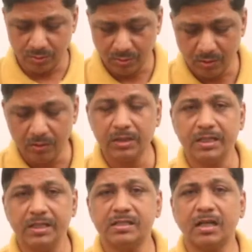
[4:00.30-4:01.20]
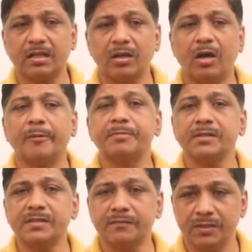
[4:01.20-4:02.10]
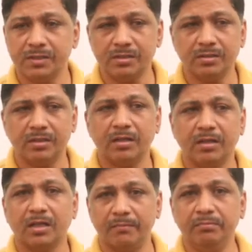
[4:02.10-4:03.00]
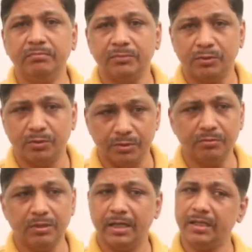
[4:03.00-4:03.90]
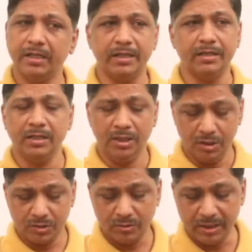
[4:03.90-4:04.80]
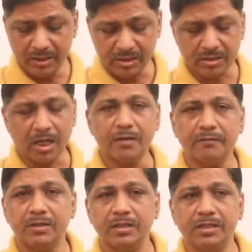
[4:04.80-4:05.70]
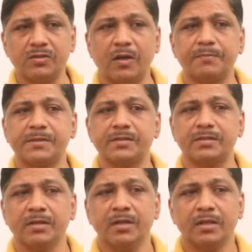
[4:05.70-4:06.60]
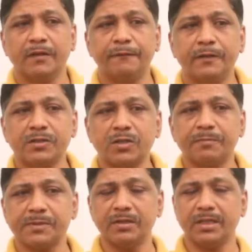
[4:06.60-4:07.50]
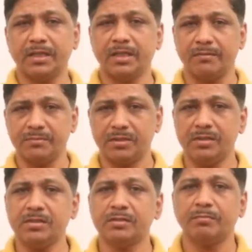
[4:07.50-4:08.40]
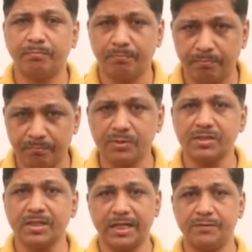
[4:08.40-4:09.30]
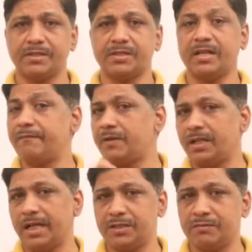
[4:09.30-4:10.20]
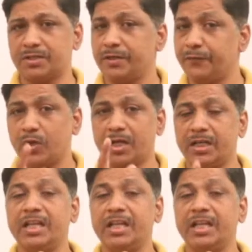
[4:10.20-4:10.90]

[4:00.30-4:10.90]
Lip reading: all these are the options which come to you at the end. So let us start with these options. The first option that comes is post graduation, after graduation. If you are an